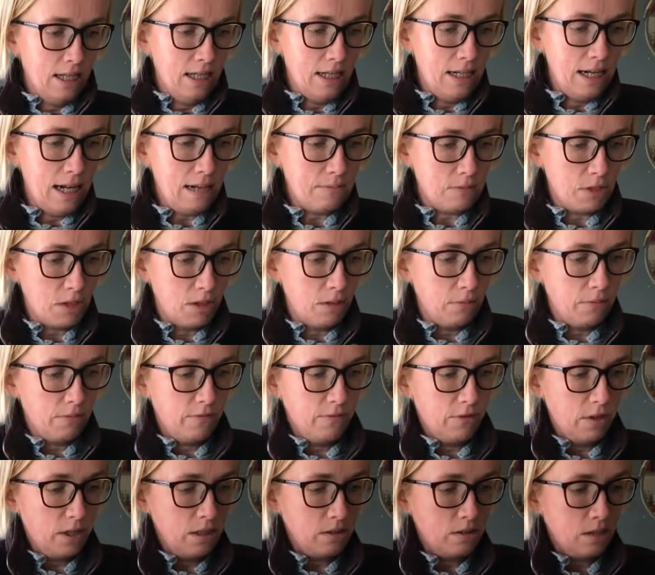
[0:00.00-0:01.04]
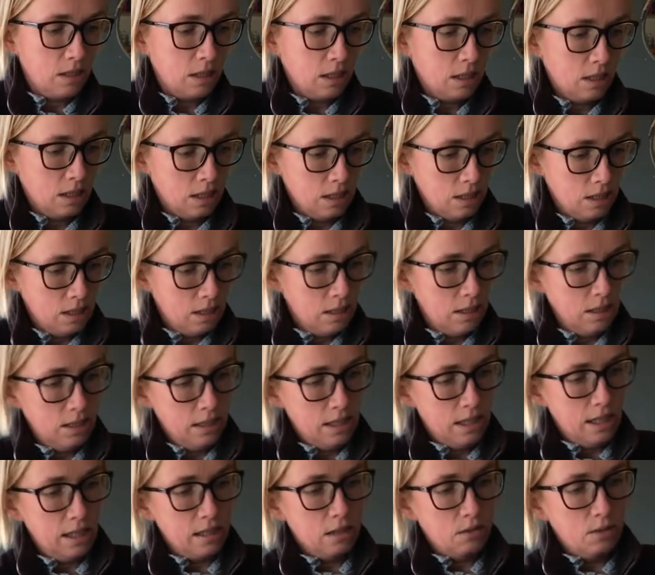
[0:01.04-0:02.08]
laptop, phone
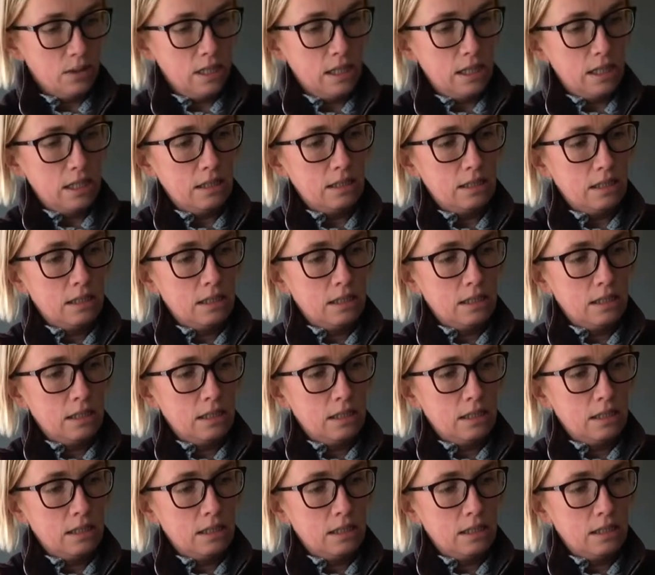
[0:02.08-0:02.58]
out the window.